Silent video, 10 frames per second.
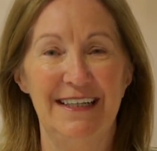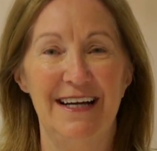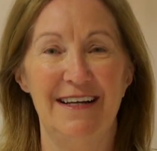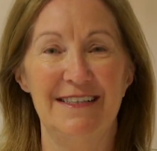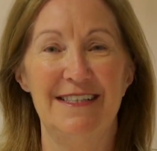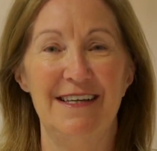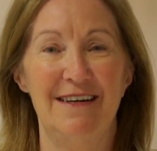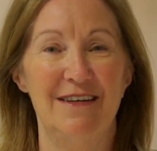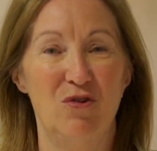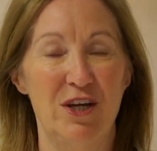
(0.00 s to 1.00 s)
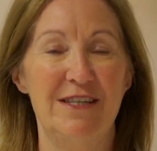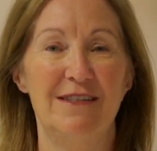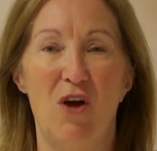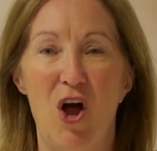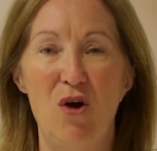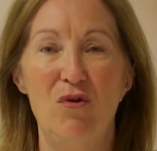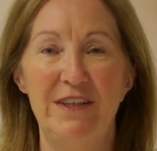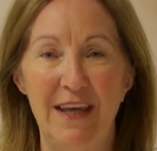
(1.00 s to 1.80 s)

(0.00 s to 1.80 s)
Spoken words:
God's grace is always